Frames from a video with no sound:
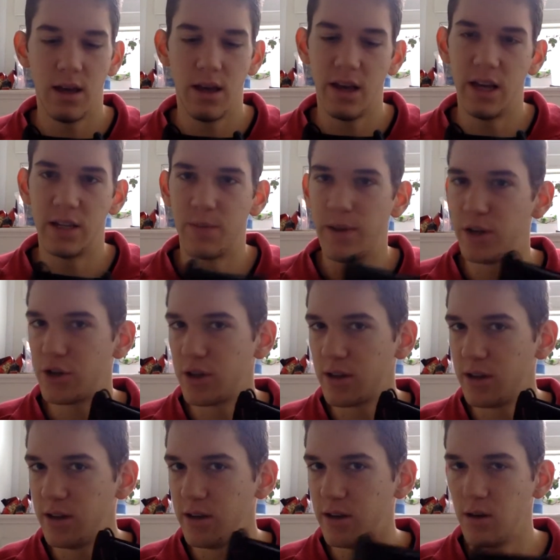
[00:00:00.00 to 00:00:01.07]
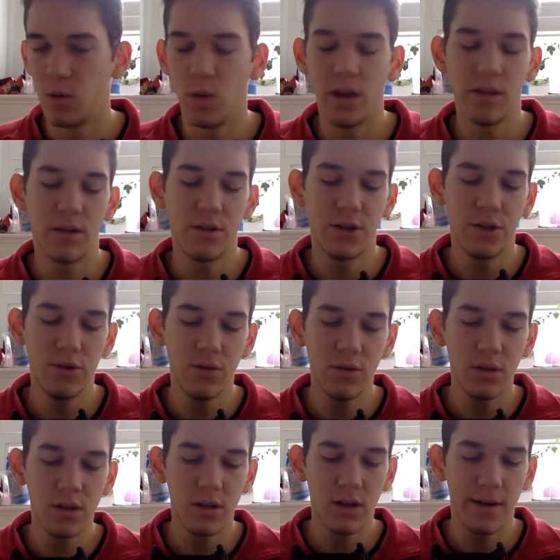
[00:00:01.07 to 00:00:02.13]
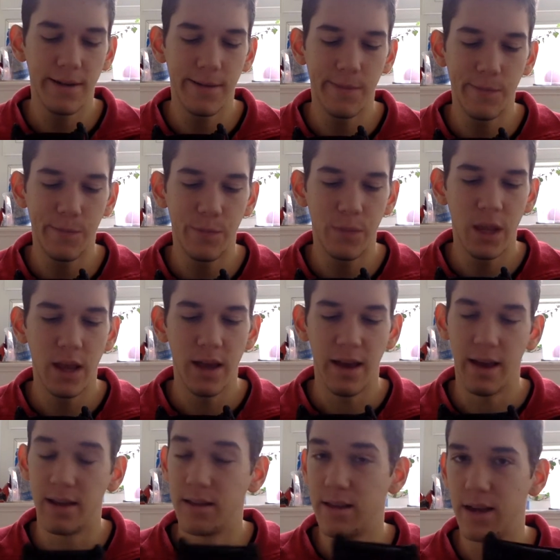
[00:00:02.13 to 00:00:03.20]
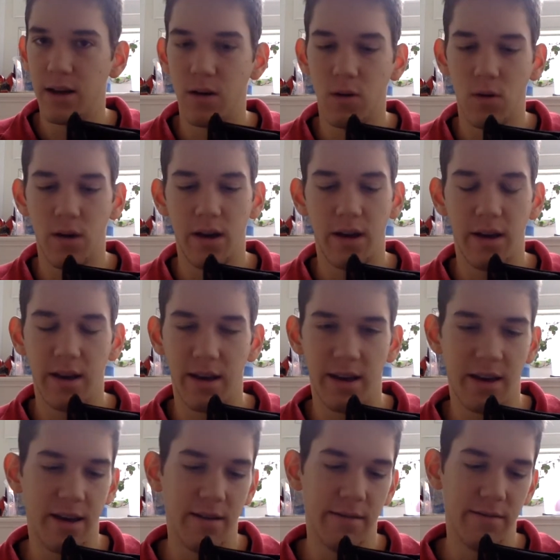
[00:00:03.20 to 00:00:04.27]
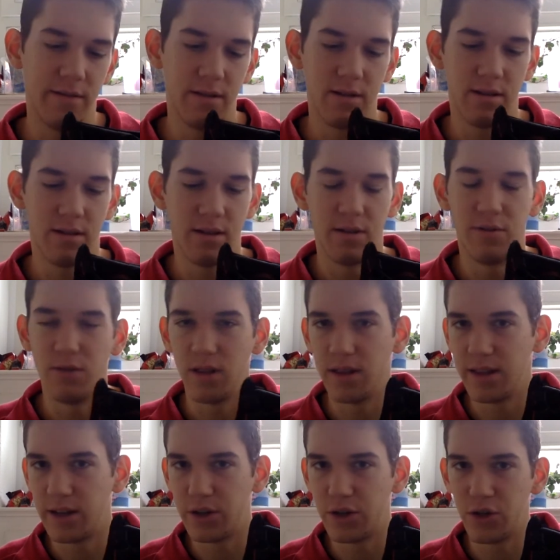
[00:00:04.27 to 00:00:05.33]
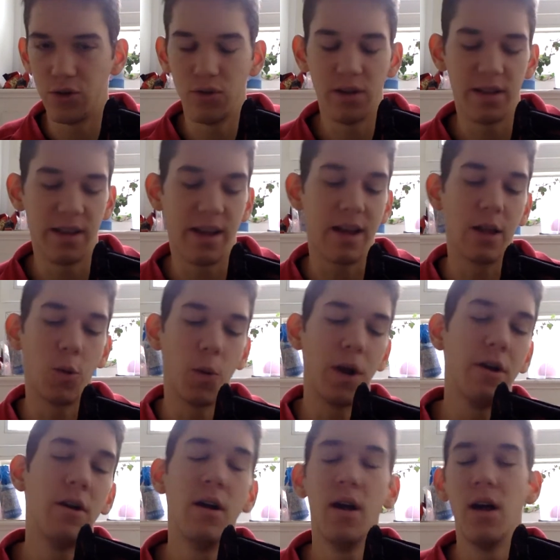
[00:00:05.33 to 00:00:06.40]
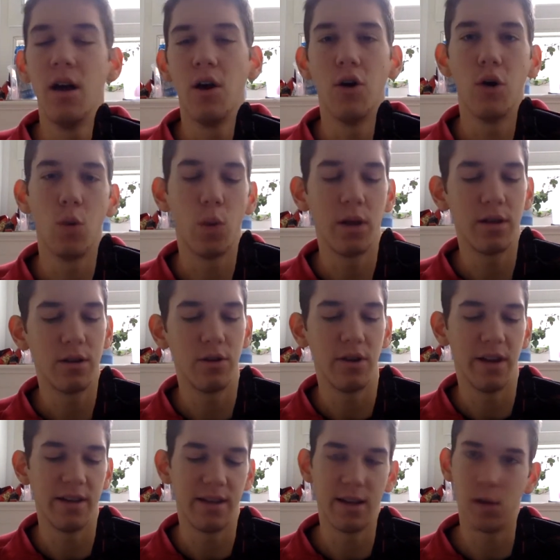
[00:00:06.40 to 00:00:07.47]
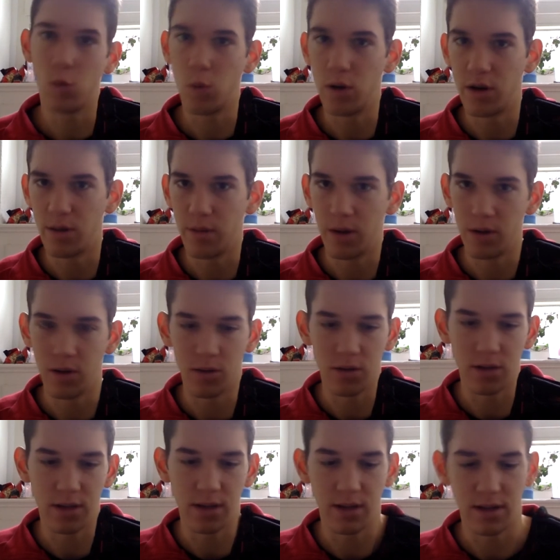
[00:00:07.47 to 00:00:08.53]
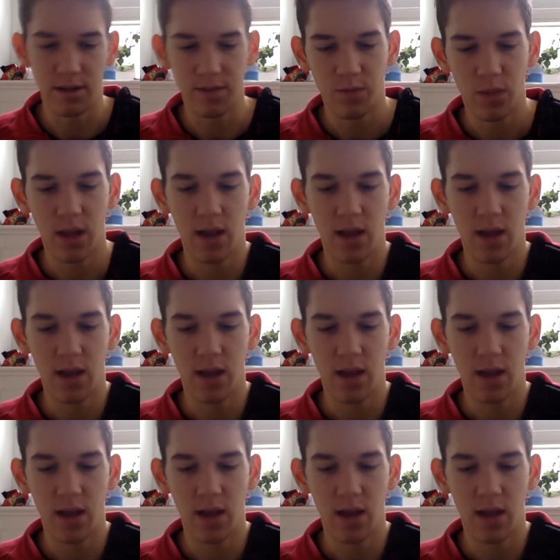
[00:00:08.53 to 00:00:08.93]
especially winter shoes. And now I have a really nice shoe that I can wear all winter and not worry about those things.